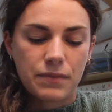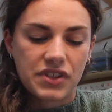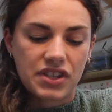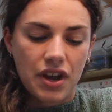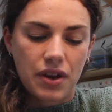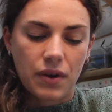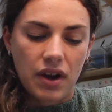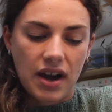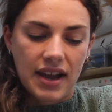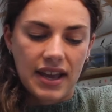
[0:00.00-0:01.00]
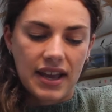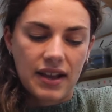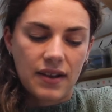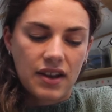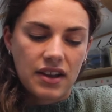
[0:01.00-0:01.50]
So
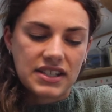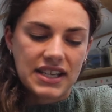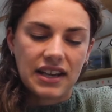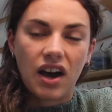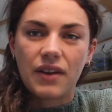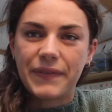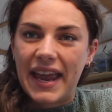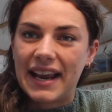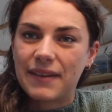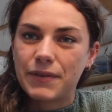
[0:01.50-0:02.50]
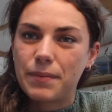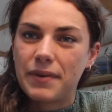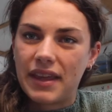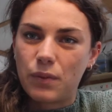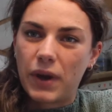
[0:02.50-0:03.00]
I did art for A-level,
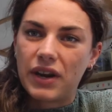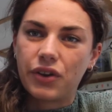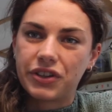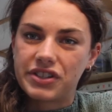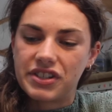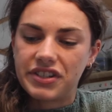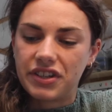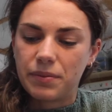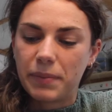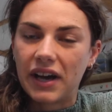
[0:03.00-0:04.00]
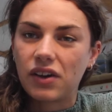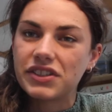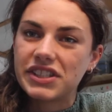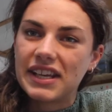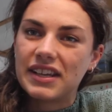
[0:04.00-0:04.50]
but then went on to do
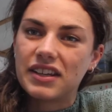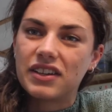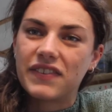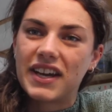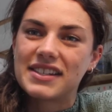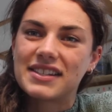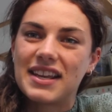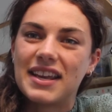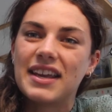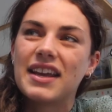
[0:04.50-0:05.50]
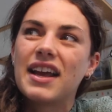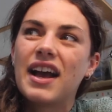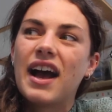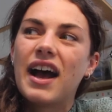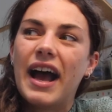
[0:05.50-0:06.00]
biology at university.
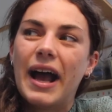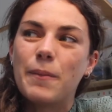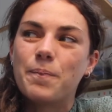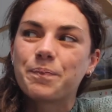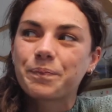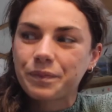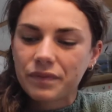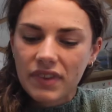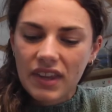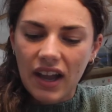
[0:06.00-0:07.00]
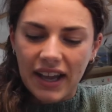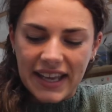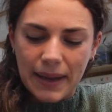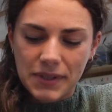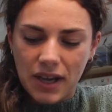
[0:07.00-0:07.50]
I
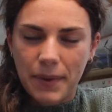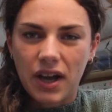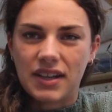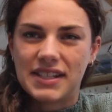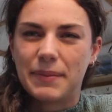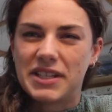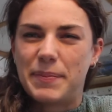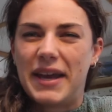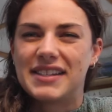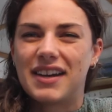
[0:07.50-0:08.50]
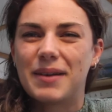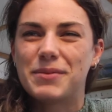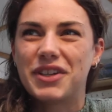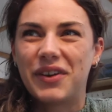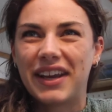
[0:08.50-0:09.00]
kept up art in my spare
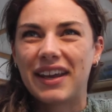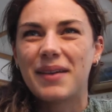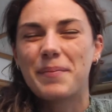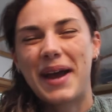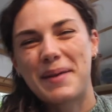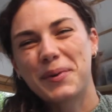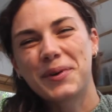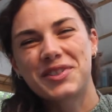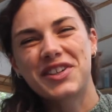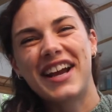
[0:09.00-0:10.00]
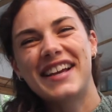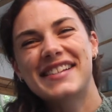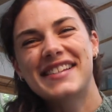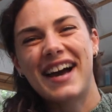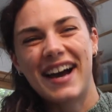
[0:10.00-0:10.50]
time, doing pet
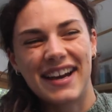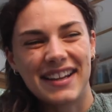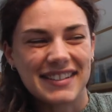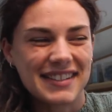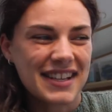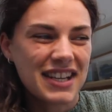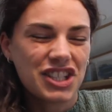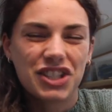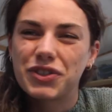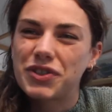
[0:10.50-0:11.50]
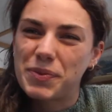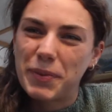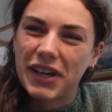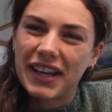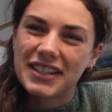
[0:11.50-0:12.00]
portraits and children's
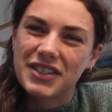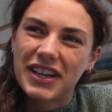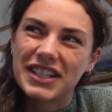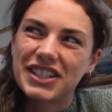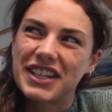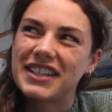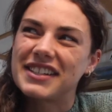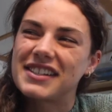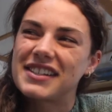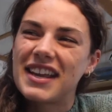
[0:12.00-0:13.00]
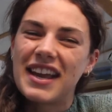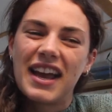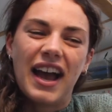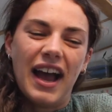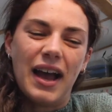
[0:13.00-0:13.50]
book illustrations,
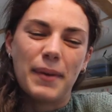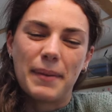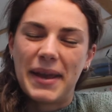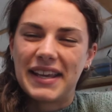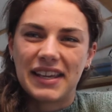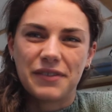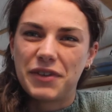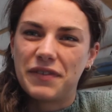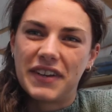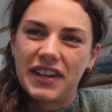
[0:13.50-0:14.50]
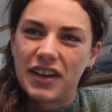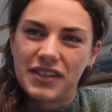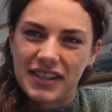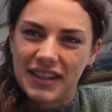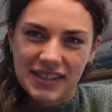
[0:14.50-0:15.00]
and making a few
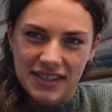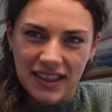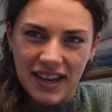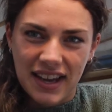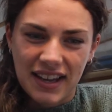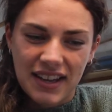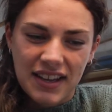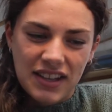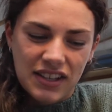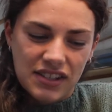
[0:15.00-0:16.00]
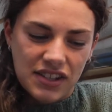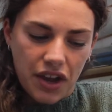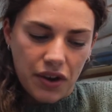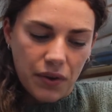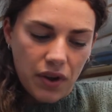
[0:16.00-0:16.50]
videos and things like that.
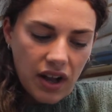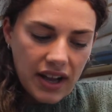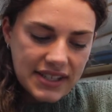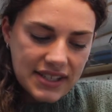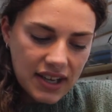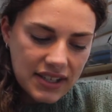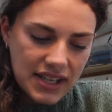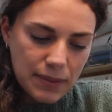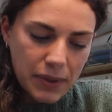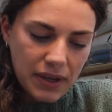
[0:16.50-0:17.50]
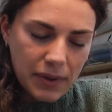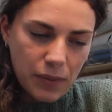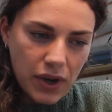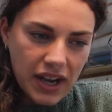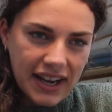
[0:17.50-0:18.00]
So I started putting my
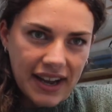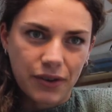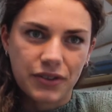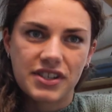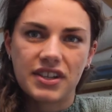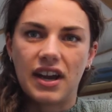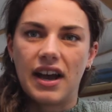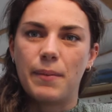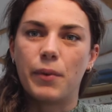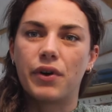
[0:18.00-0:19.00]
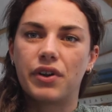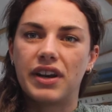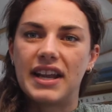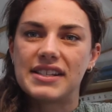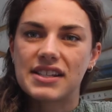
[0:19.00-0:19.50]
work out
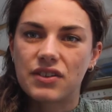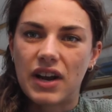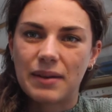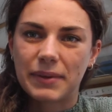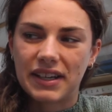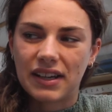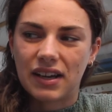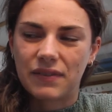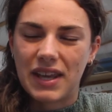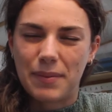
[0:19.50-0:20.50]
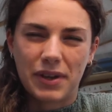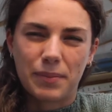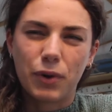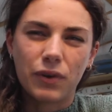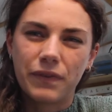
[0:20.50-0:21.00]
on Instagram and kind of keeping a
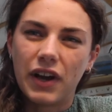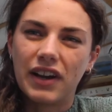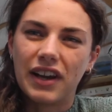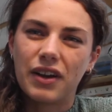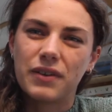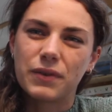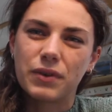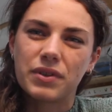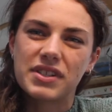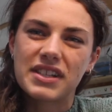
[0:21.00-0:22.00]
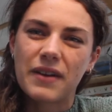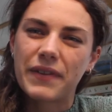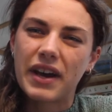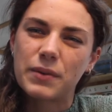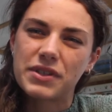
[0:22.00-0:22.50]
portfolio of all the stuff
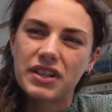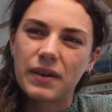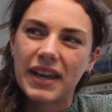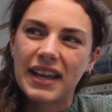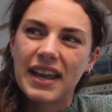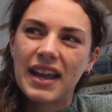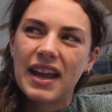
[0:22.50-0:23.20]
that I was doing.